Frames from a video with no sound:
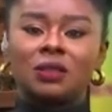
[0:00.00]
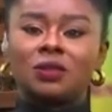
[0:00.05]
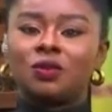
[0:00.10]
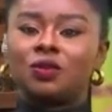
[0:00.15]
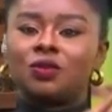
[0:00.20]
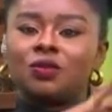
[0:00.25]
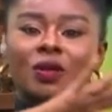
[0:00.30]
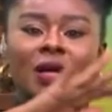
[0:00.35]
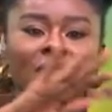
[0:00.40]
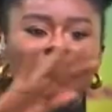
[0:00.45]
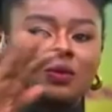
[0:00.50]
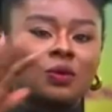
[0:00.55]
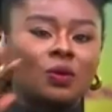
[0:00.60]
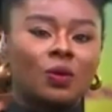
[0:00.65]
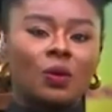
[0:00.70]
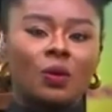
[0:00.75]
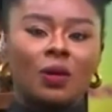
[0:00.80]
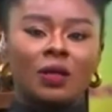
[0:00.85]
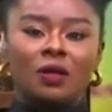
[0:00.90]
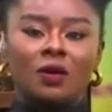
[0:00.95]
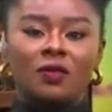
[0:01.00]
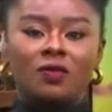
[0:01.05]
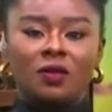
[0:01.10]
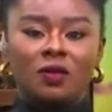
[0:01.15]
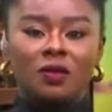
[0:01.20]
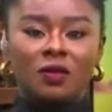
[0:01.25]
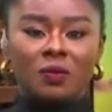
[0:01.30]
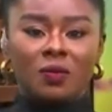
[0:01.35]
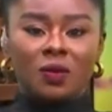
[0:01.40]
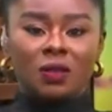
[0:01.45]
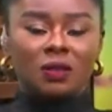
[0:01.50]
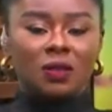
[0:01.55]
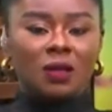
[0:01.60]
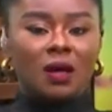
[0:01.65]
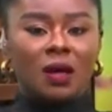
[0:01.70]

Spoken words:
So try to call any of the numbers